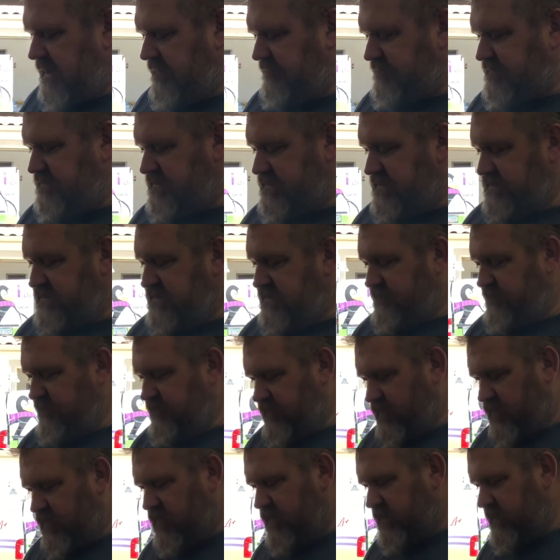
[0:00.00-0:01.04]
system
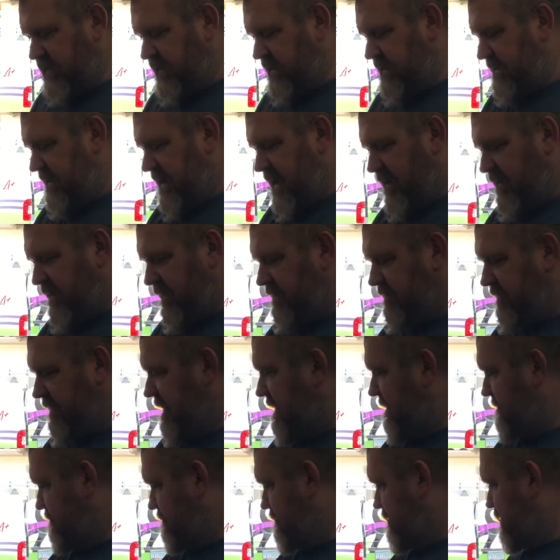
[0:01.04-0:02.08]
for holding it down. I don't
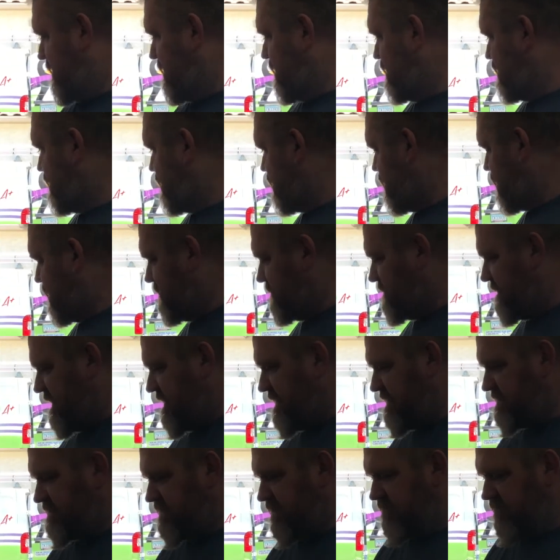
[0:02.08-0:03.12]
have room for a
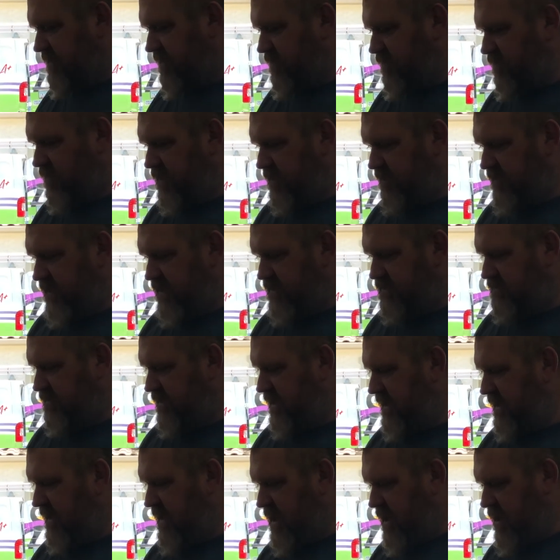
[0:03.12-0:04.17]
vise on my workbench
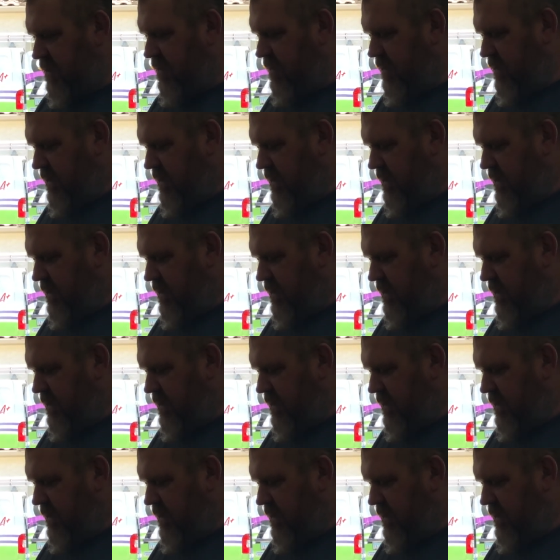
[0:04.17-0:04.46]
right now,